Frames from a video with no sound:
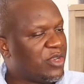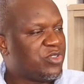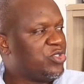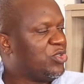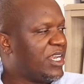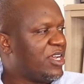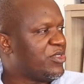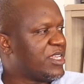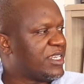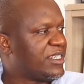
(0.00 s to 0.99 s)
And we should not allow
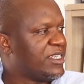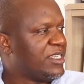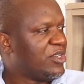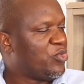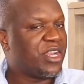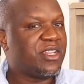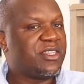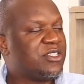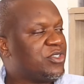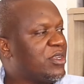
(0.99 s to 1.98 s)
that.
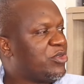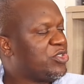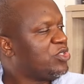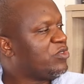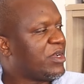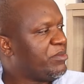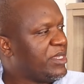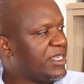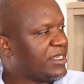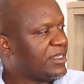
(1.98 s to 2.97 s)
This is not a question of
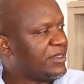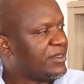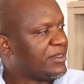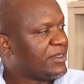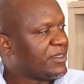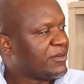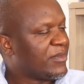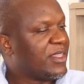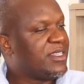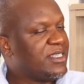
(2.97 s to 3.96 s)
campaign.
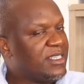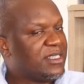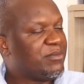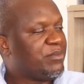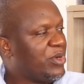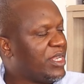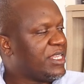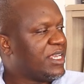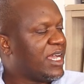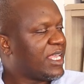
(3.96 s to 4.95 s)
This is
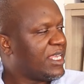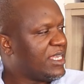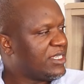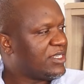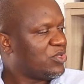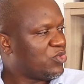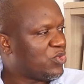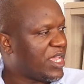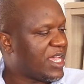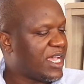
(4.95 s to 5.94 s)
purely a case
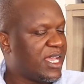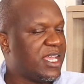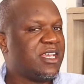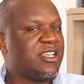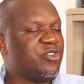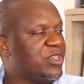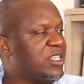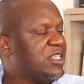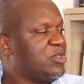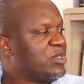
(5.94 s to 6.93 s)
where you
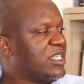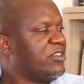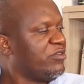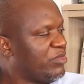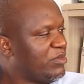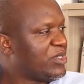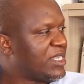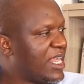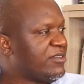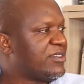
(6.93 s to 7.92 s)
need to save people's
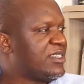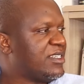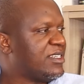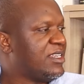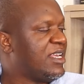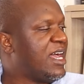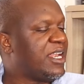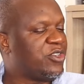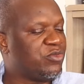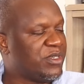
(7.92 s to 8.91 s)
lives
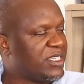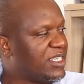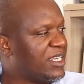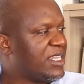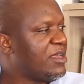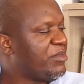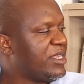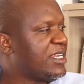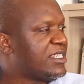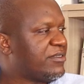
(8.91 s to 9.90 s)
and to mitigate their
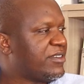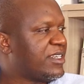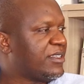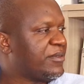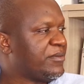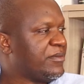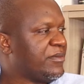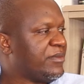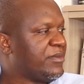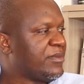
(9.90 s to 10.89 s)
pain and suffering.
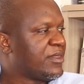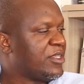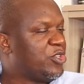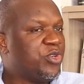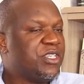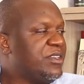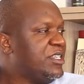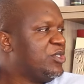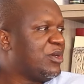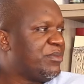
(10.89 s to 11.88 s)
You don't even
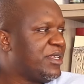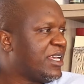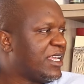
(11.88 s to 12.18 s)
need to appear.